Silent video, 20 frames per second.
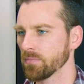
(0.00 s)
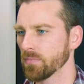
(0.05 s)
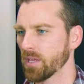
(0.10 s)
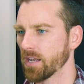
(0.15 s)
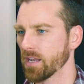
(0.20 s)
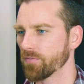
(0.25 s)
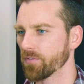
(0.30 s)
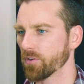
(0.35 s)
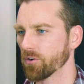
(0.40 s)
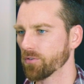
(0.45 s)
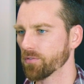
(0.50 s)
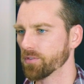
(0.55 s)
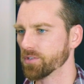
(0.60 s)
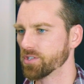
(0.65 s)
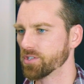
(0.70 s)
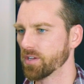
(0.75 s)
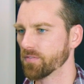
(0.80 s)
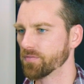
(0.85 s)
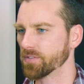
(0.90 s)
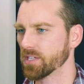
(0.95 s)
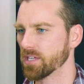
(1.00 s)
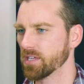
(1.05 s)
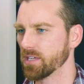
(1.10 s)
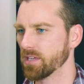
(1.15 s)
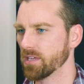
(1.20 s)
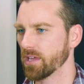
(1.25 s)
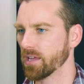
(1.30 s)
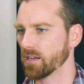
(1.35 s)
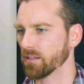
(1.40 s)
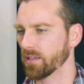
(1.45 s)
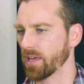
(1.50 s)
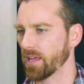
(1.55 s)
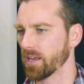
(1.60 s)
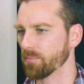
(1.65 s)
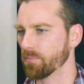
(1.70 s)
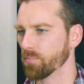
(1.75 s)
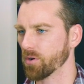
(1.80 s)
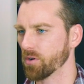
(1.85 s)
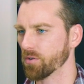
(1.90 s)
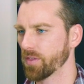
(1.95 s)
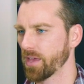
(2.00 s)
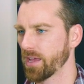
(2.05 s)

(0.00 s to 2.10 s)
And if you hold the shift key, it'll edit both